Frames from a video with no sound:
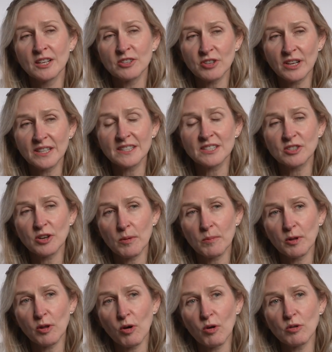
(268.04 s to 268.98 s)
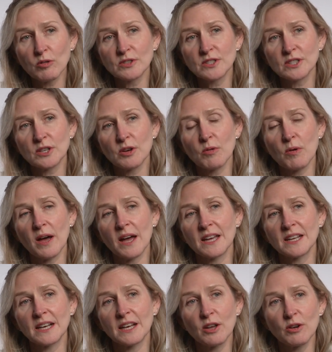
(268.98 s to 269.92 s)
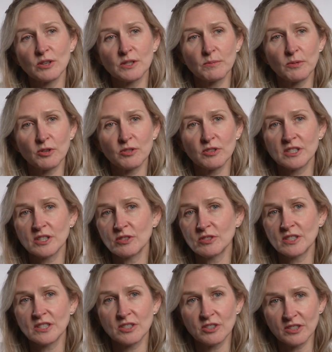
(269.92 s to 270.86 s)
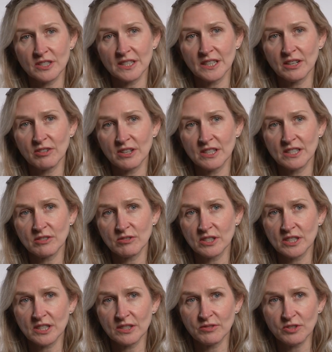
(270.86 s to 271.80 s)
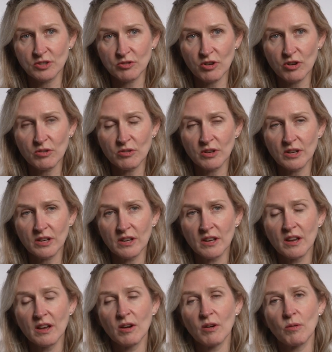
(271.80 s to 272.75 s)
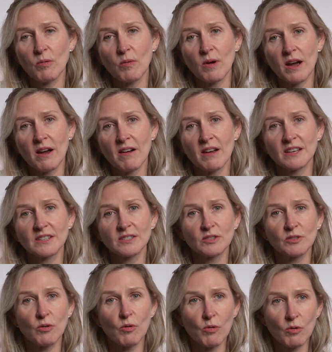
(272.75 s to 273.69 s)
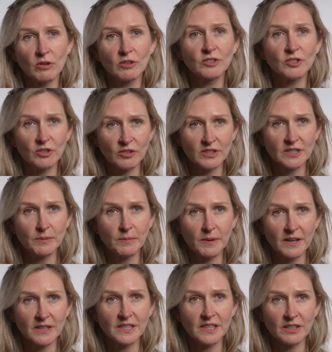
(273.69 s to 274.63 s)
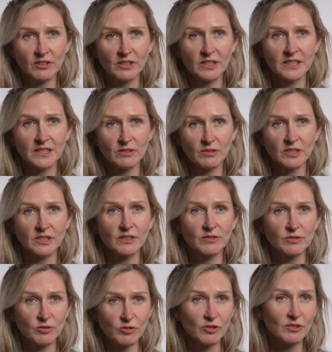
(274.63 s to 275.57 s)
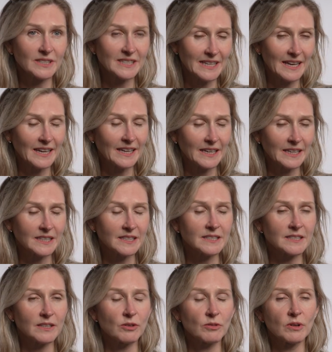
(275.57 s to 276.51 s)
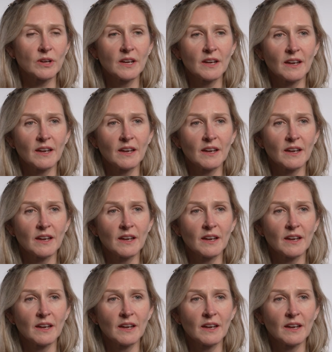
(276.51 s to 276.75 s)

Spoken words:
Transdermal also at low to moderate doses doesn't increase the risk of stroke, whereas oral does appear to increase the risk of stroke slightly. So